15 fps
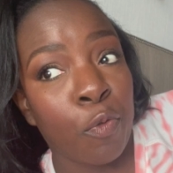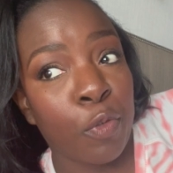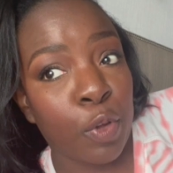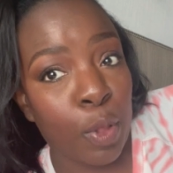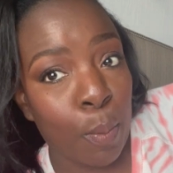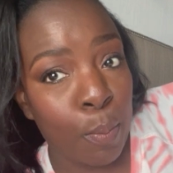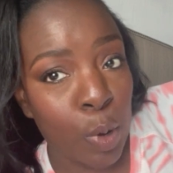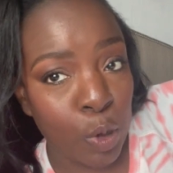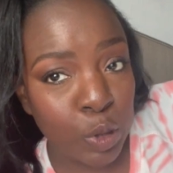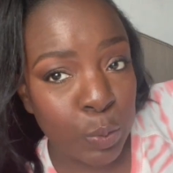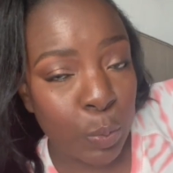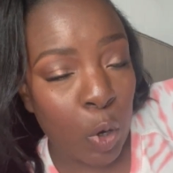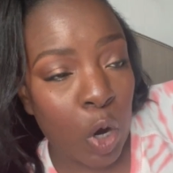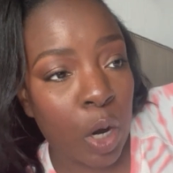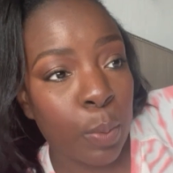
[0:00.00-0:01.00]
for the most
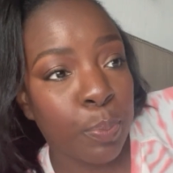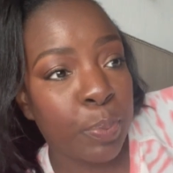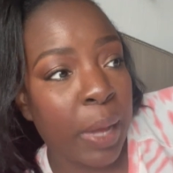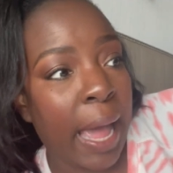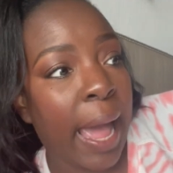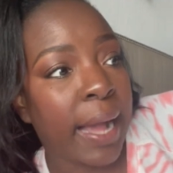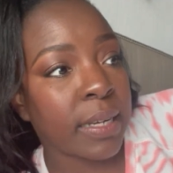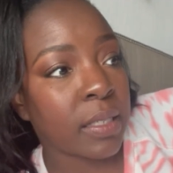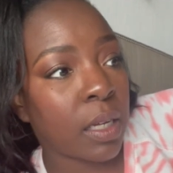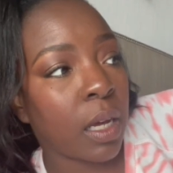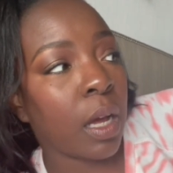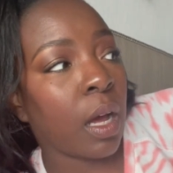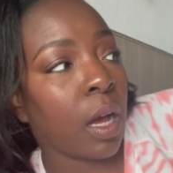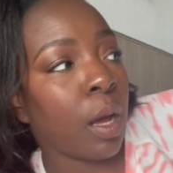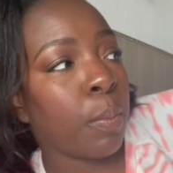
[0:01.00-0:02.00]
part packed
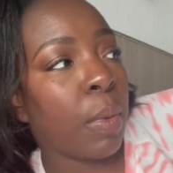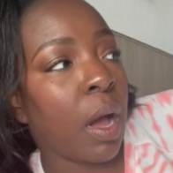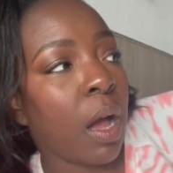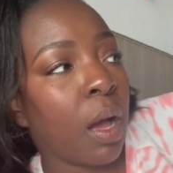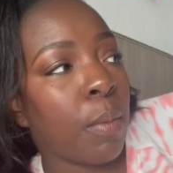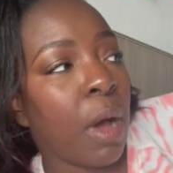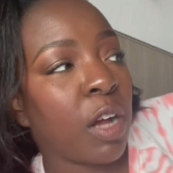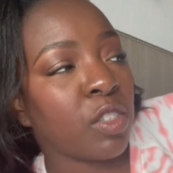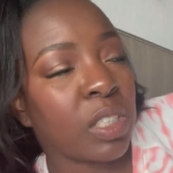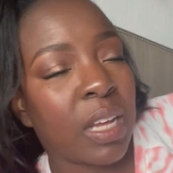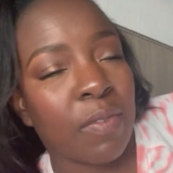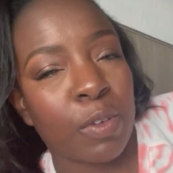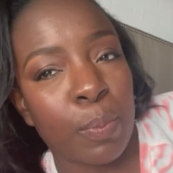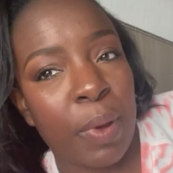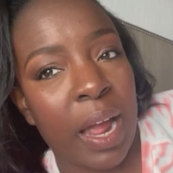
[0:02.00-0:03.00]
up. Um, I'll just
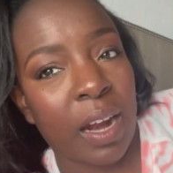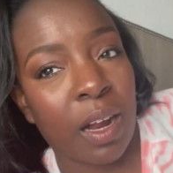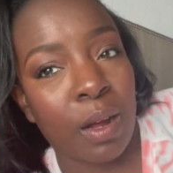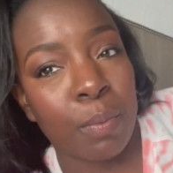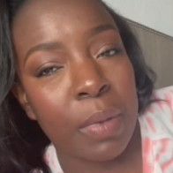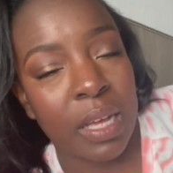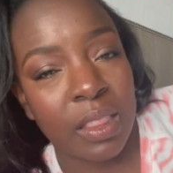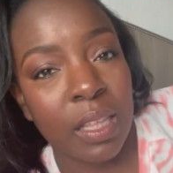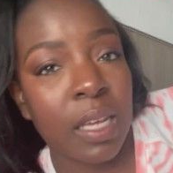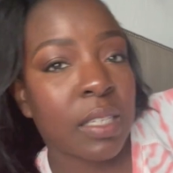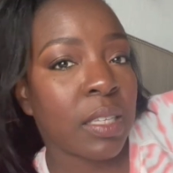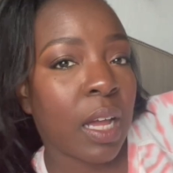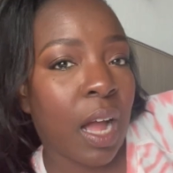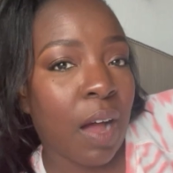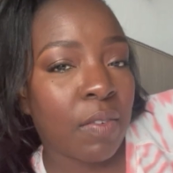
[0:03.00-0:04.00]
have to pack up my things
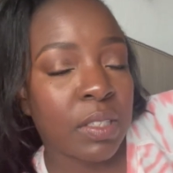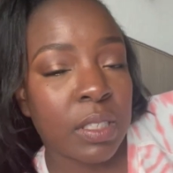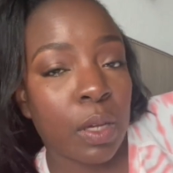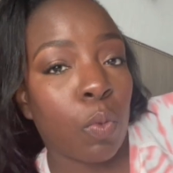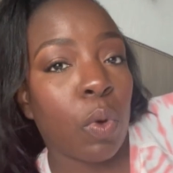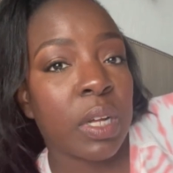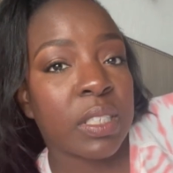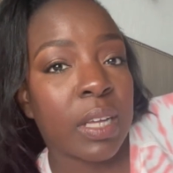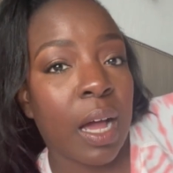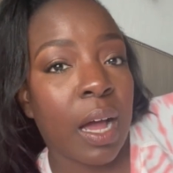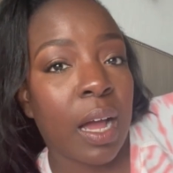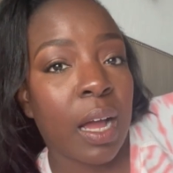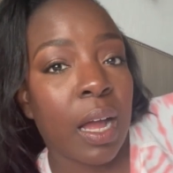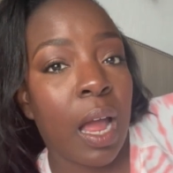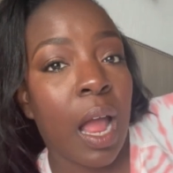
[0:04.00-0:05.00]
like obviously once
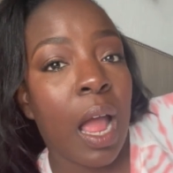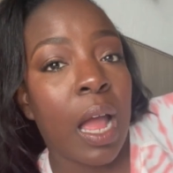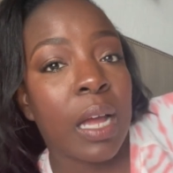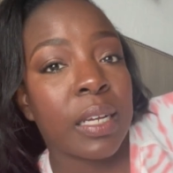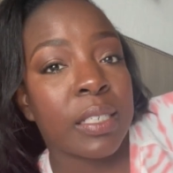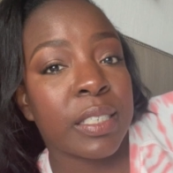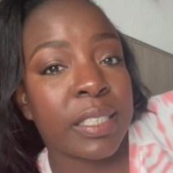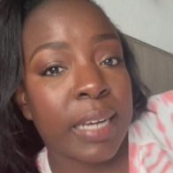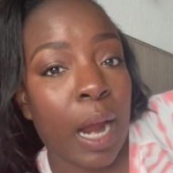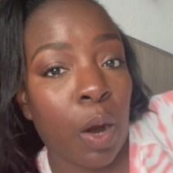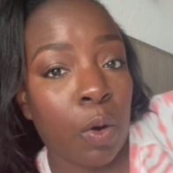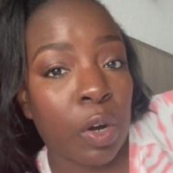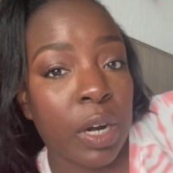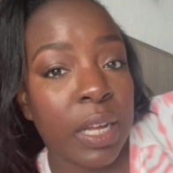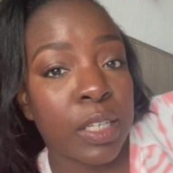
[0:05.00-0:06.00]
I
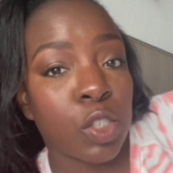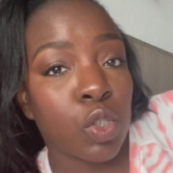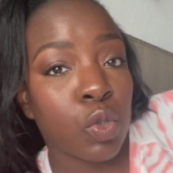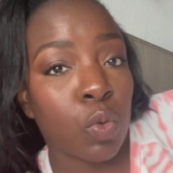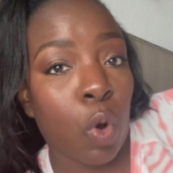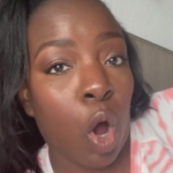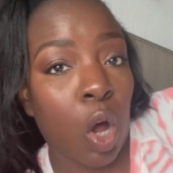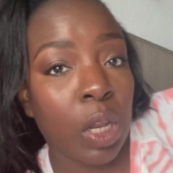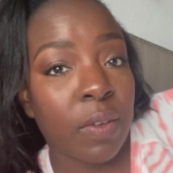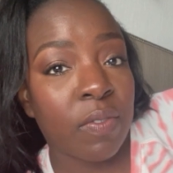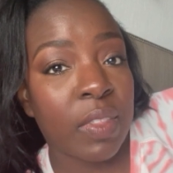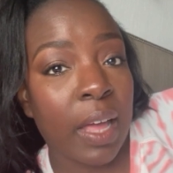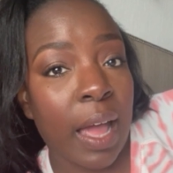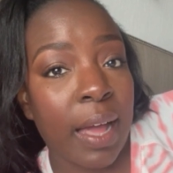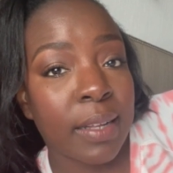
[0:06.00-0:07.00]
shower and do all of
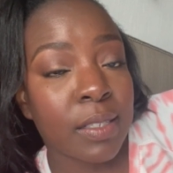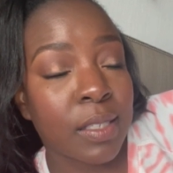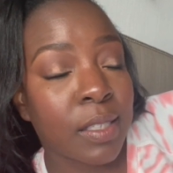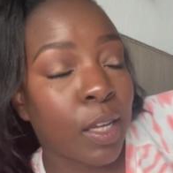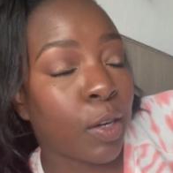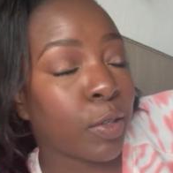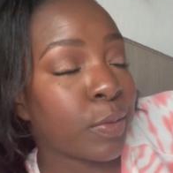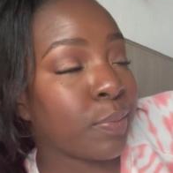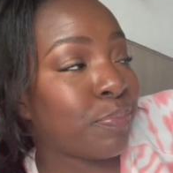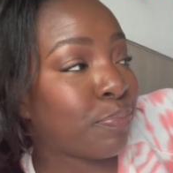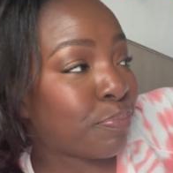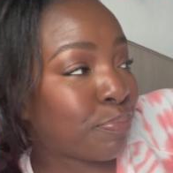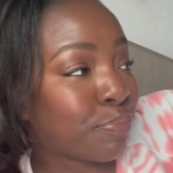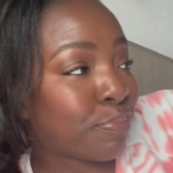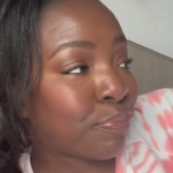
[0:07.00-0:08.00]
that. So
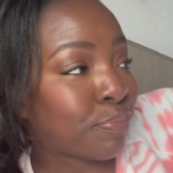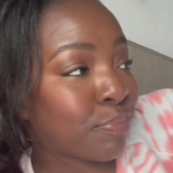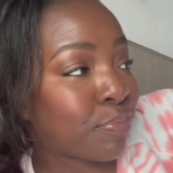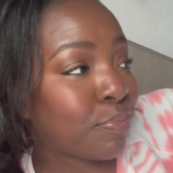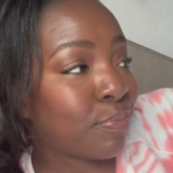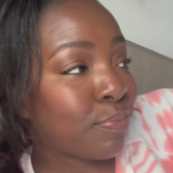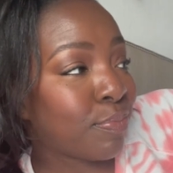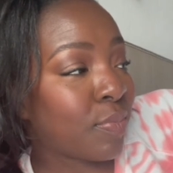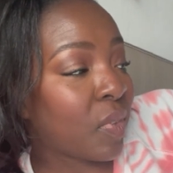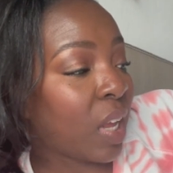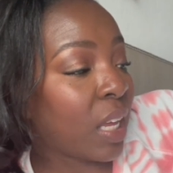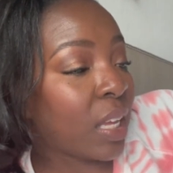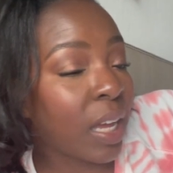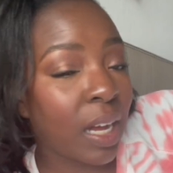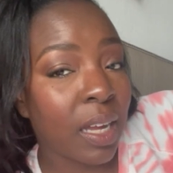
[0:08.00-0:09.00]

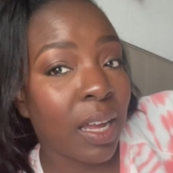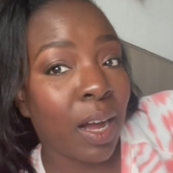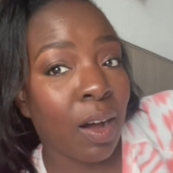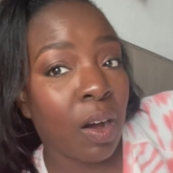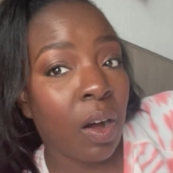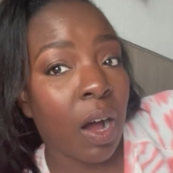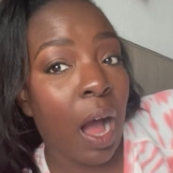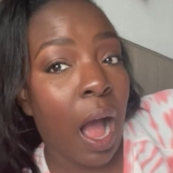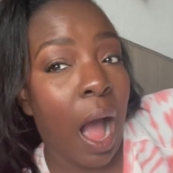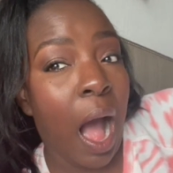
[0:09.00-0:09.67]
yeah, y'all.